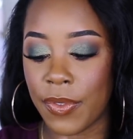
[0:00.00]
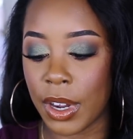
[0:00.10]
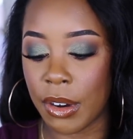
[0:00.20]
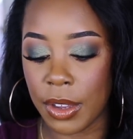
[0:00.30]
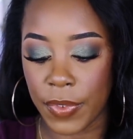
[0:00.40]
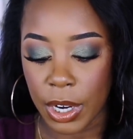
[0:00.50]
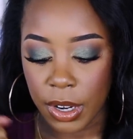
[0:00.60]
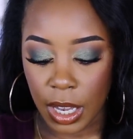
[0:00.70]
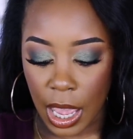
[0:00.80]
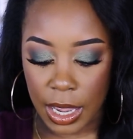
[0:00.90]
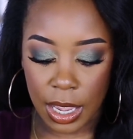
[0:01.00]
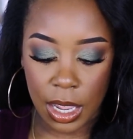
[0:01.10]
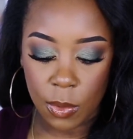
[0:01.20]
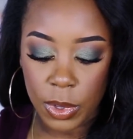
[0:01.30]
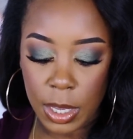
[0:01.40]
very, very light
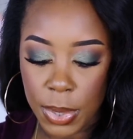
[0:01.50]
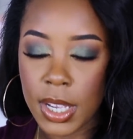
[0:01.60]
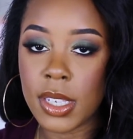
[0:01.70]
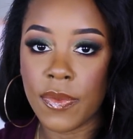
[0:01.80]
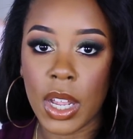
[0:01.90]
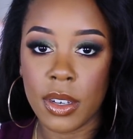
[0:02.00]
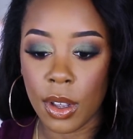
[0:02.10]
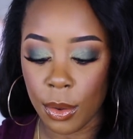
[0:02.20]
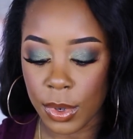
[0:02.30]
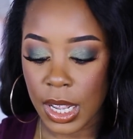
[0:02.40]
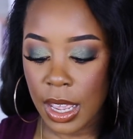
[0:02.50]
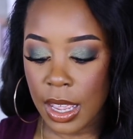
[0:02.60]
hand with it because if I don't,